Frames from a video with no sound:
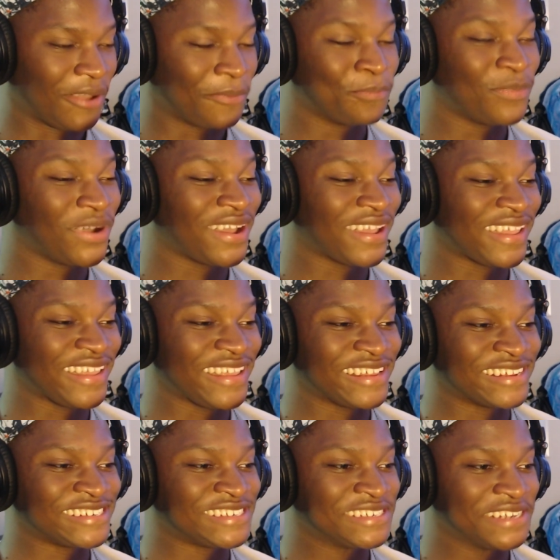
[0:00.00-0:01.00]
Buggy
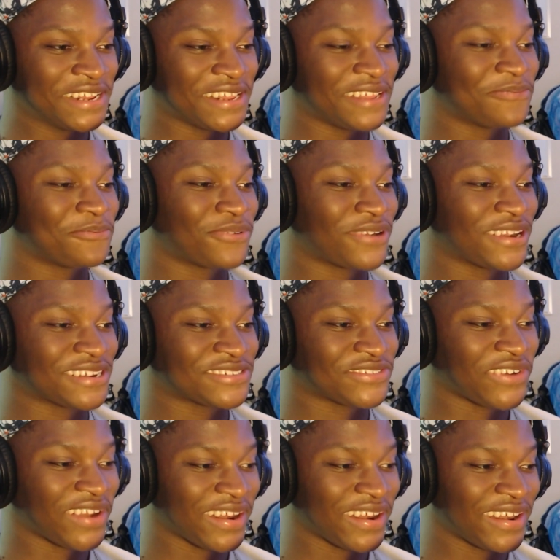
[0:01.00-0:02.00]
is shitting bricks
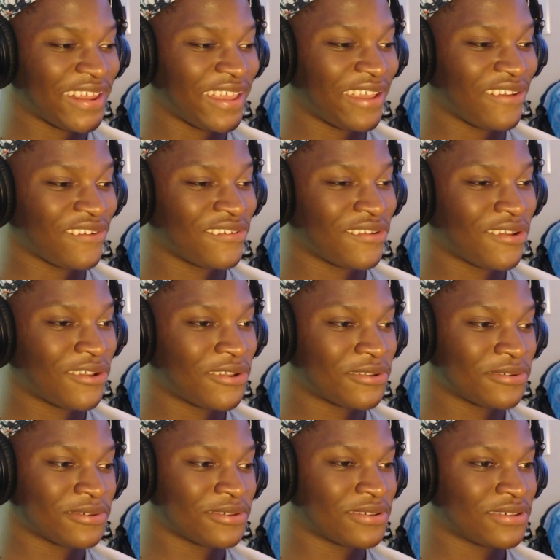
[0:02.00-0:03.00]
right now.
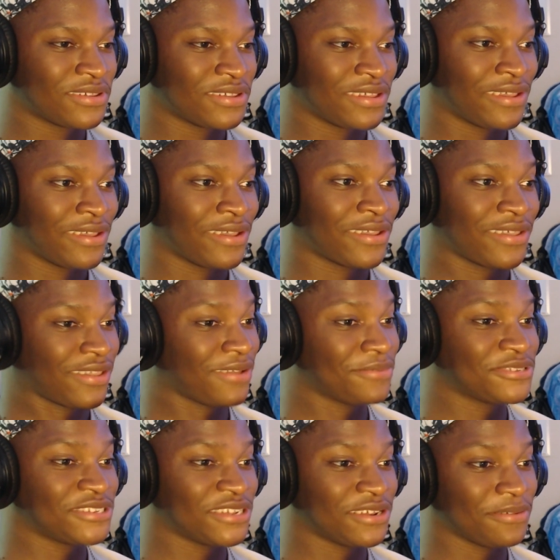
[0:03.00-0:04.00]
Come
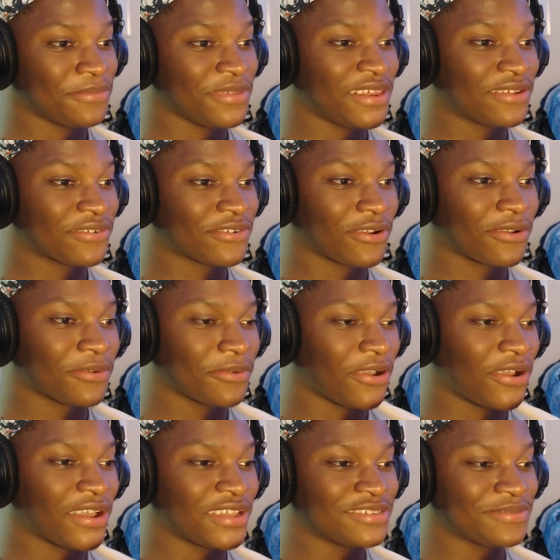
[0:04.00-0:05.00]
to the meeting room?
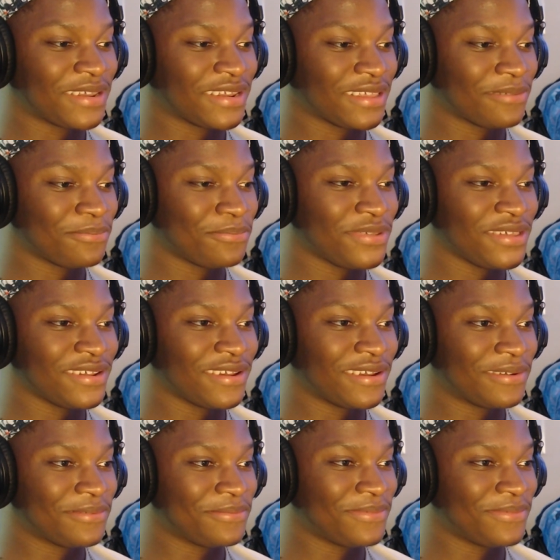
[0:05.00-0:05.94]
Oh, he's about to get beat up.